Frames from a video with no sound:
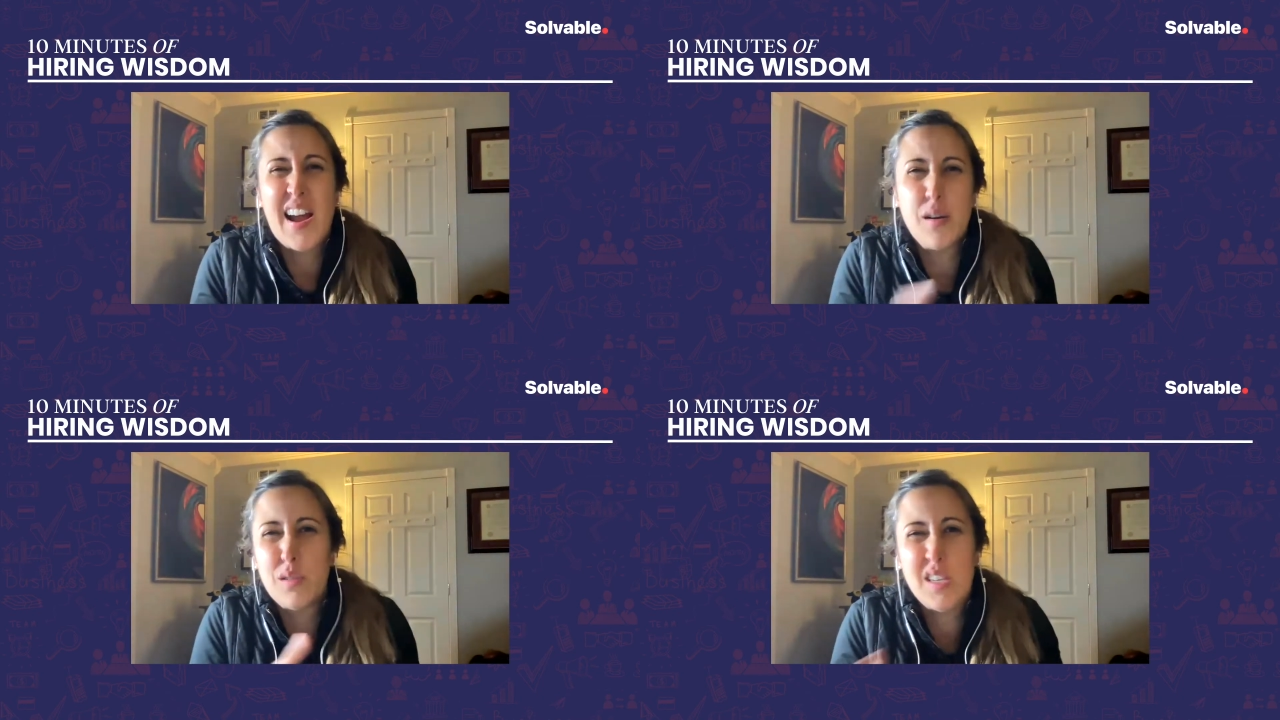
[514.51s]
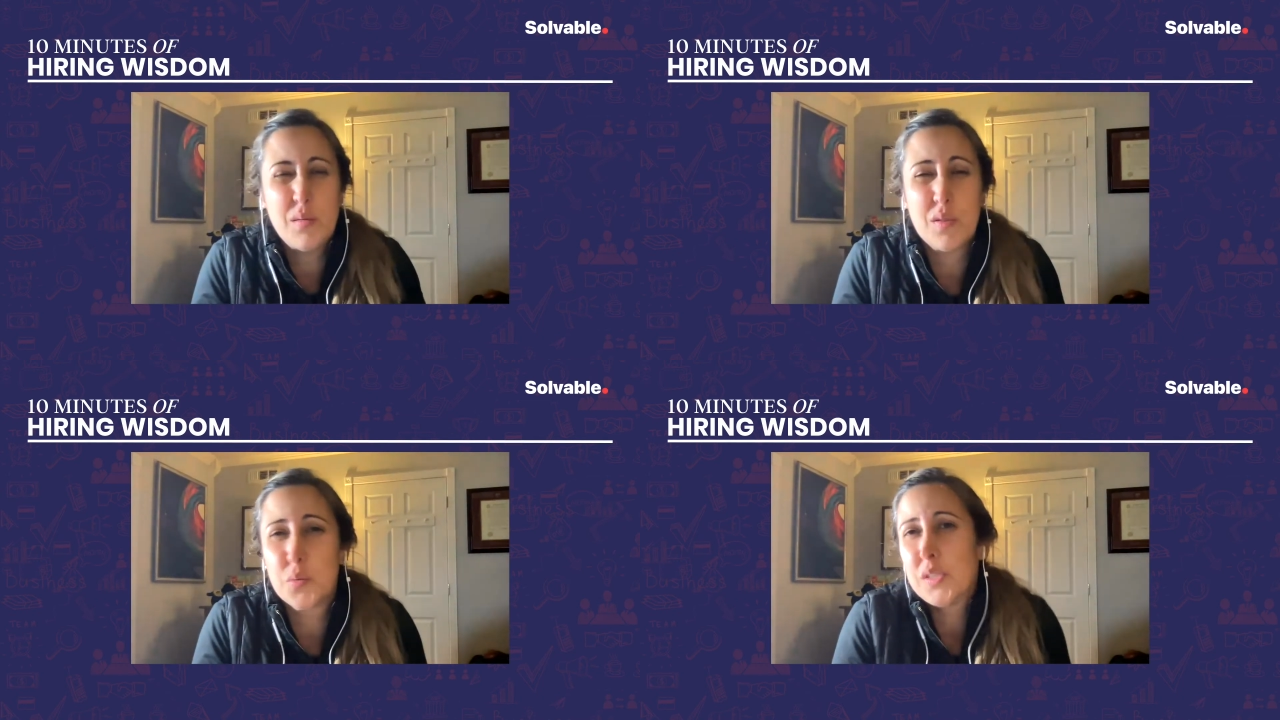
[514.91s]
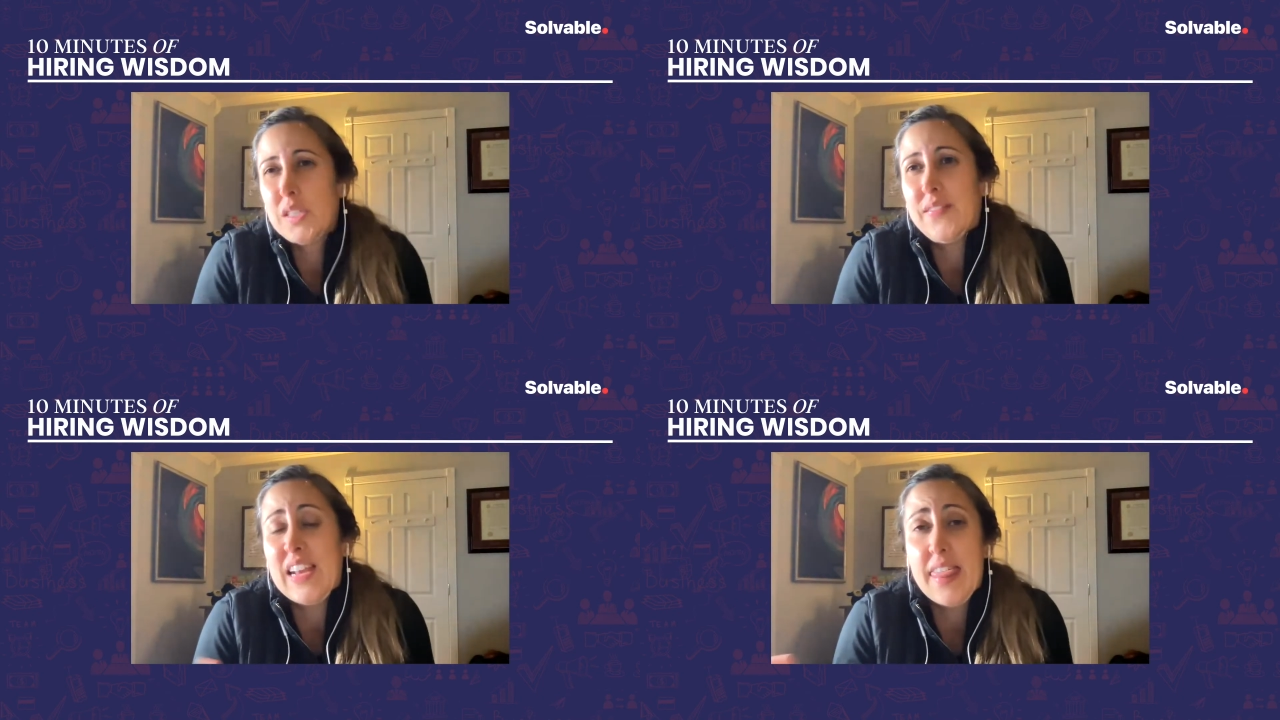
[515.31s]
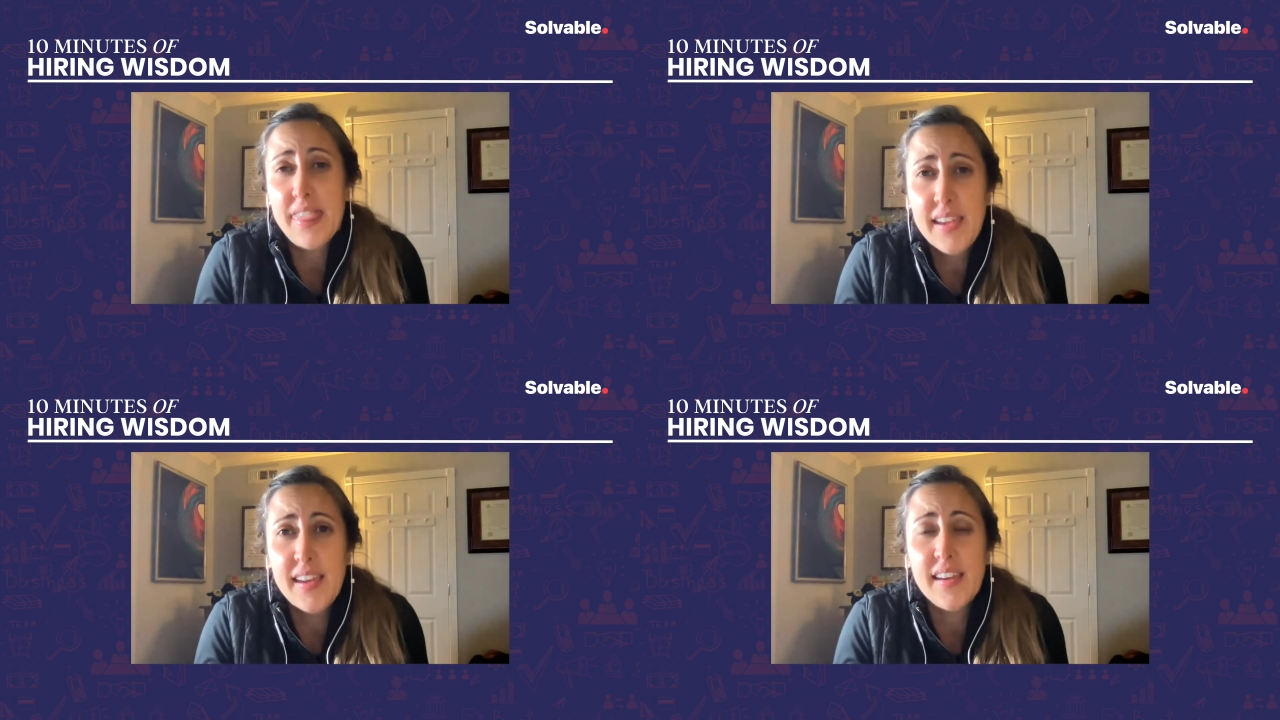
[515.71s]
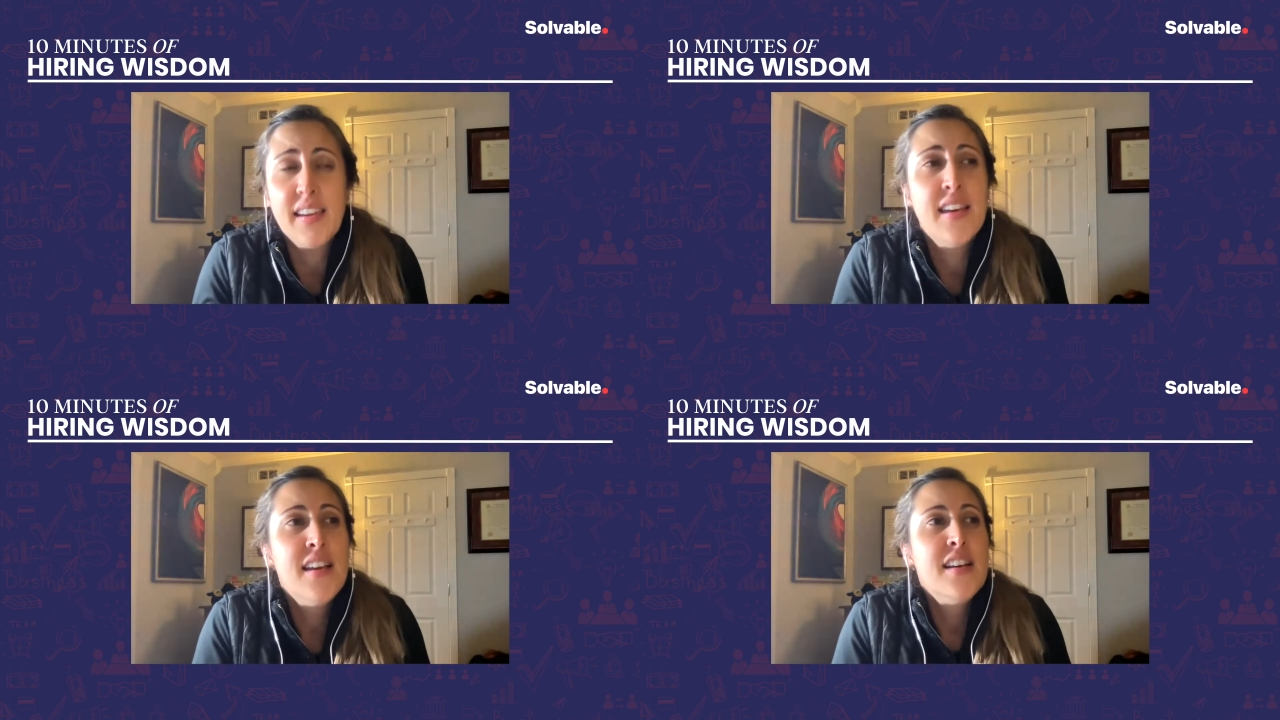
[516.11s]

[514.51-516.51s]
iot was really even a thing